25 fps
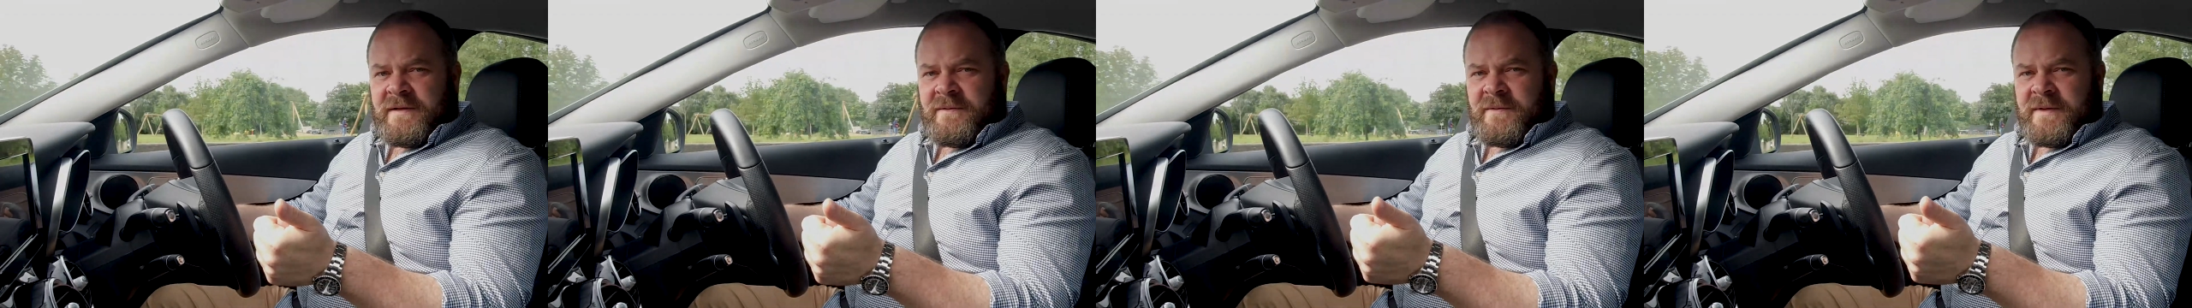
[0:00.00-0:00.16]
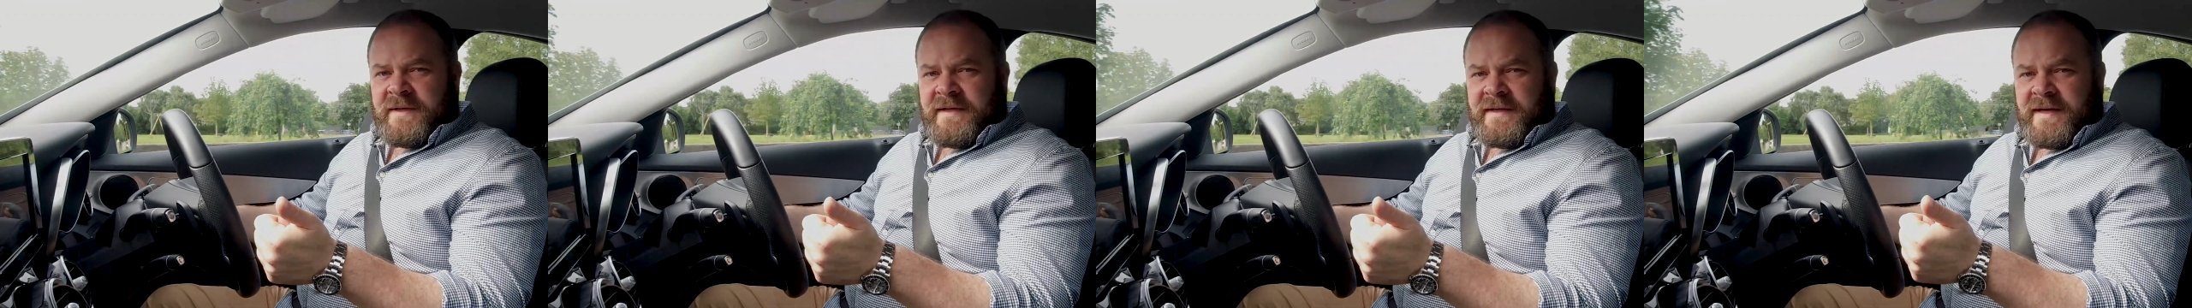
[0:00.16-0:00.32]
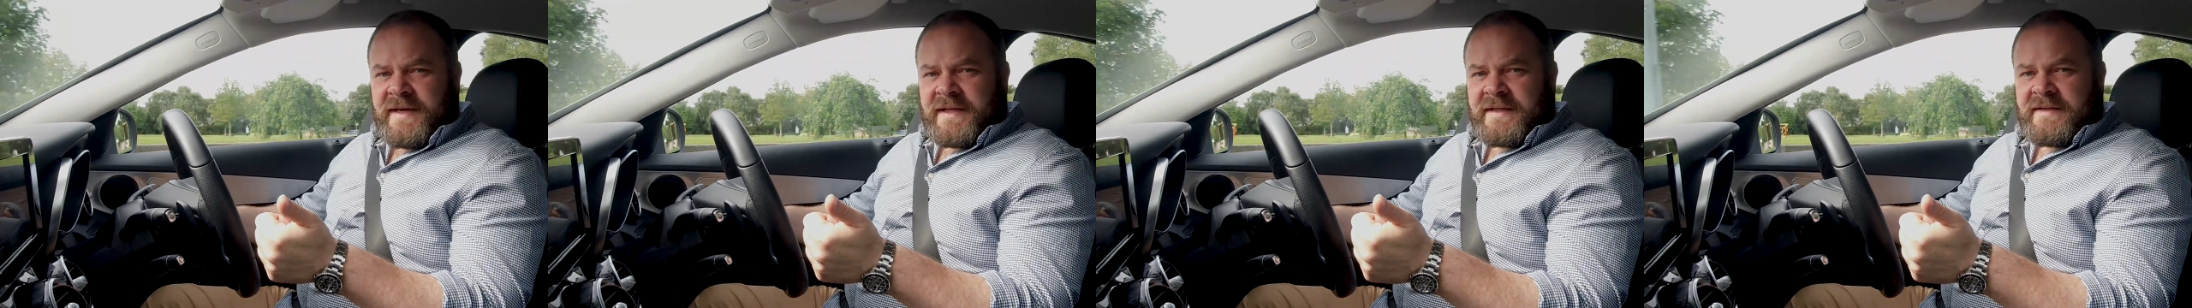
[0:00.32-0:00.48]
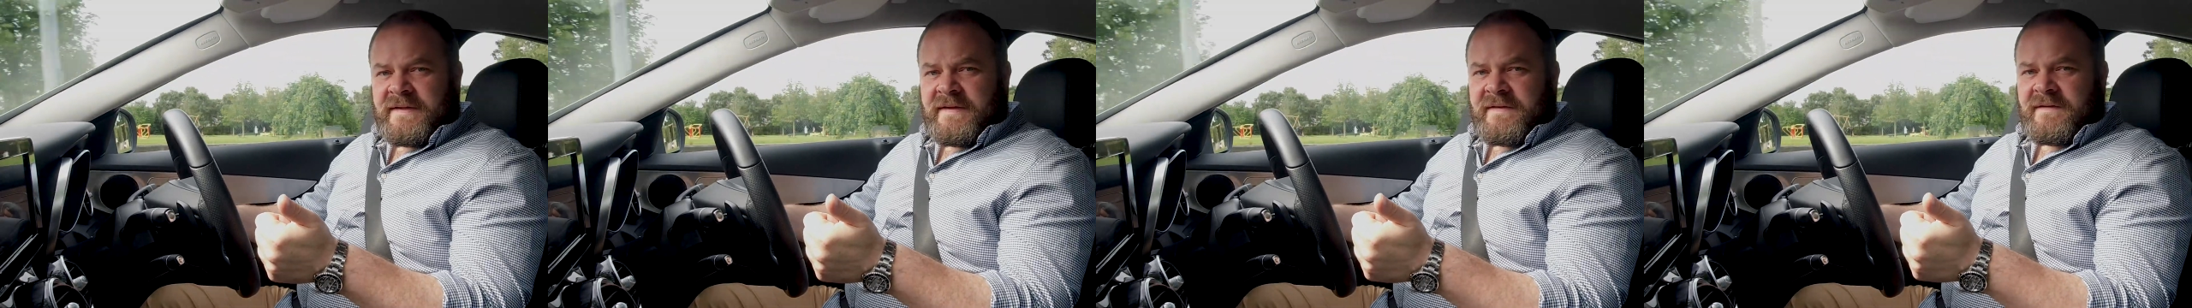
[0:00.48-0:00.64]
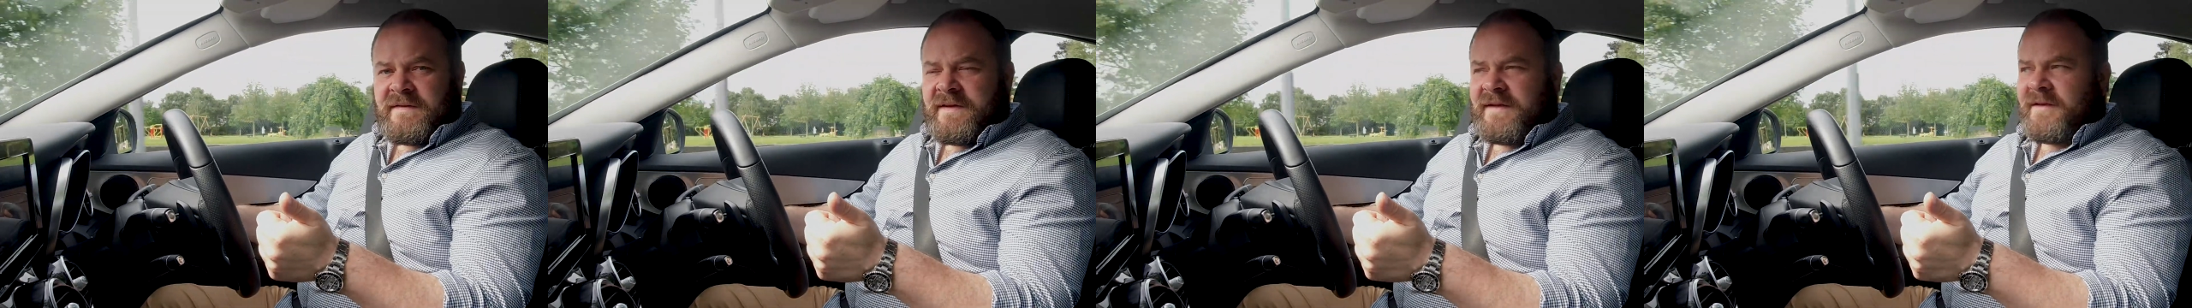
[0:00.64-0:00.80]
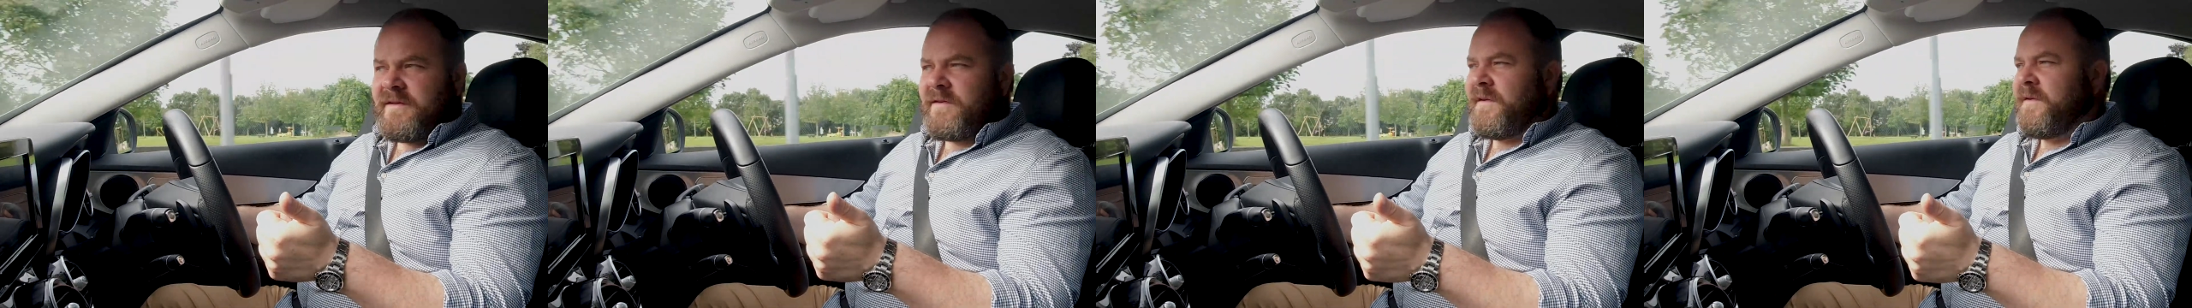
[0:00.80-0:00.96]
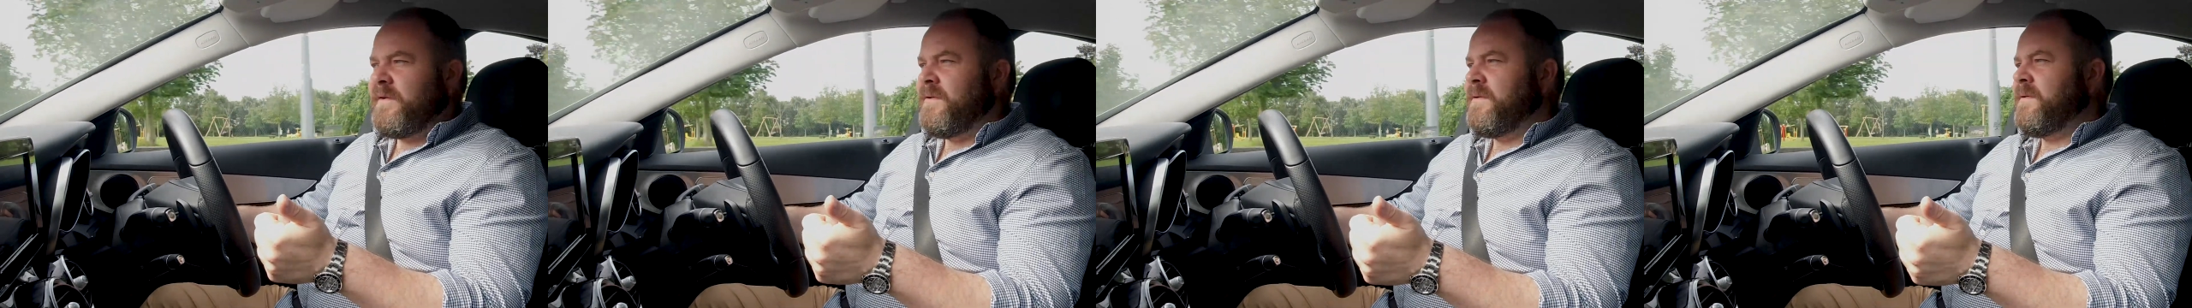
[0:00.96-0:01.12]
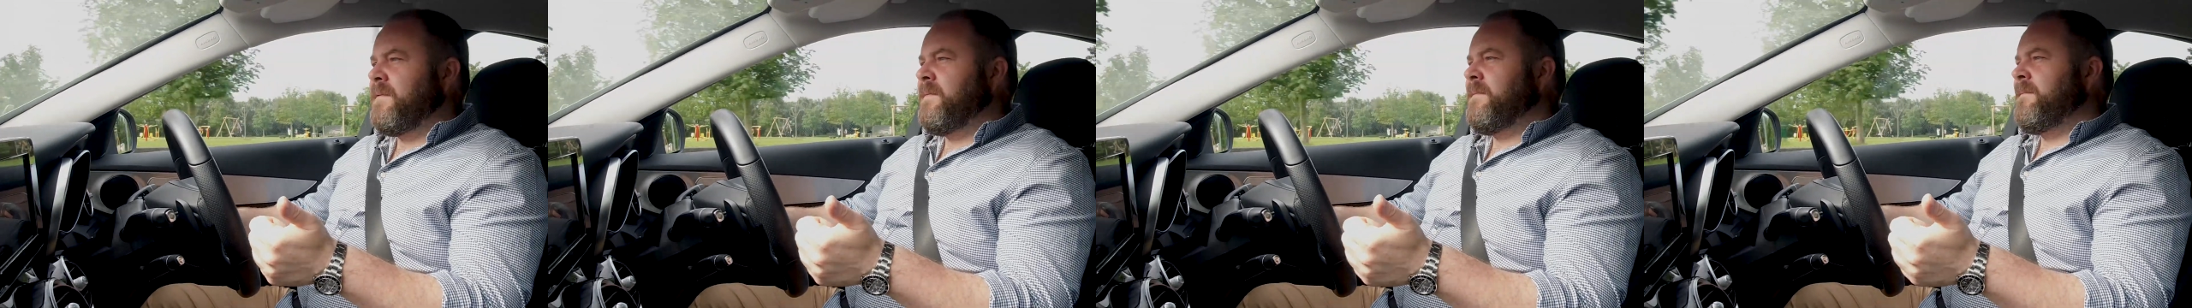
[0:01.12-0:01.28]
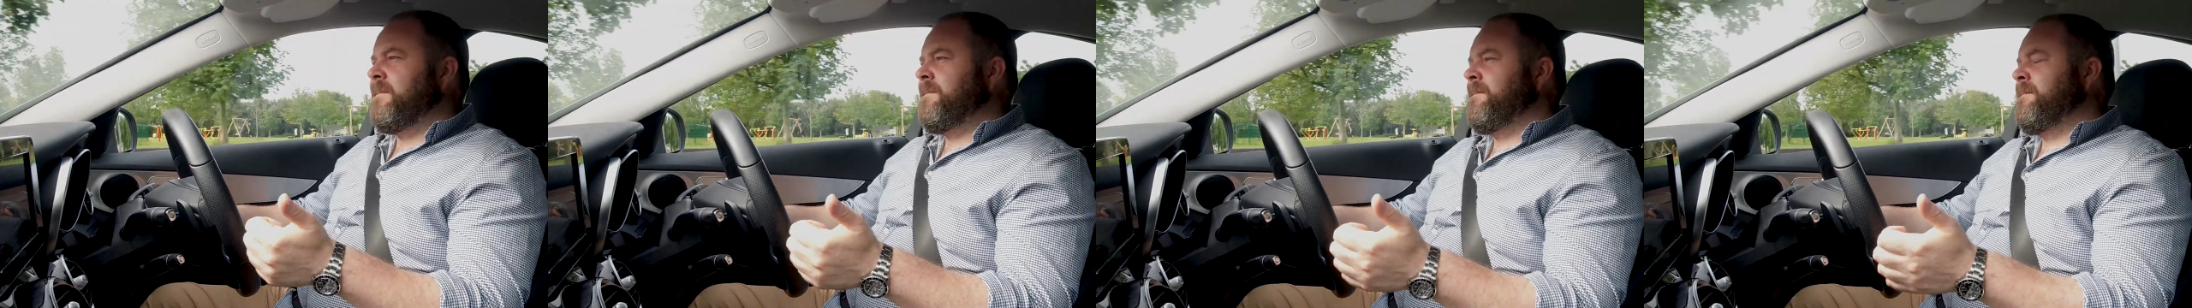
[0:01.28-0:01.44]
we get to see you
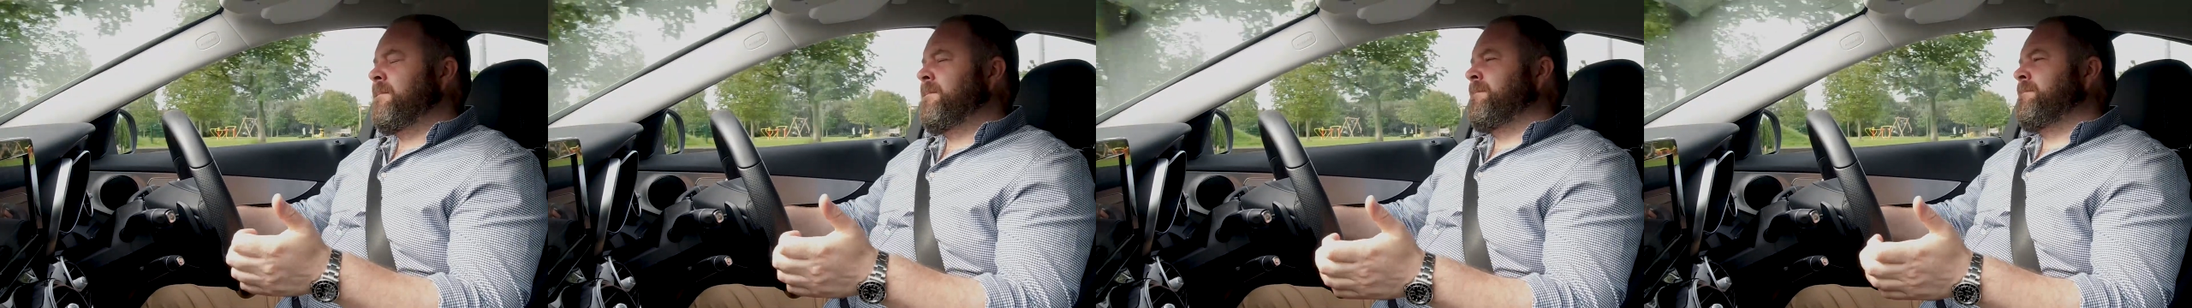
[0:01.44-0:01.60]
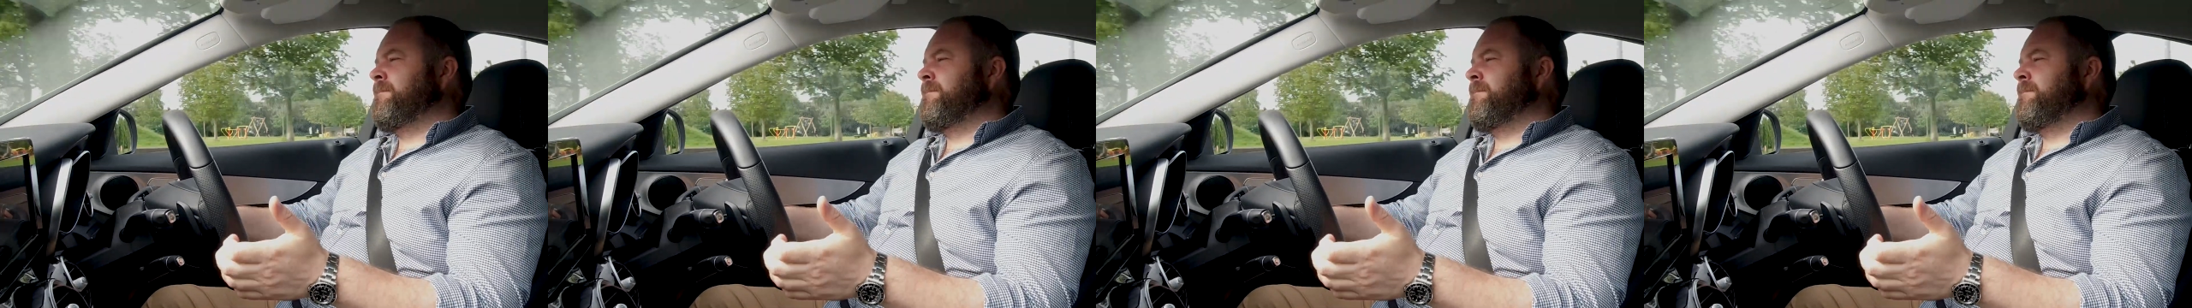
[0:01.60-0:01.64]
soon.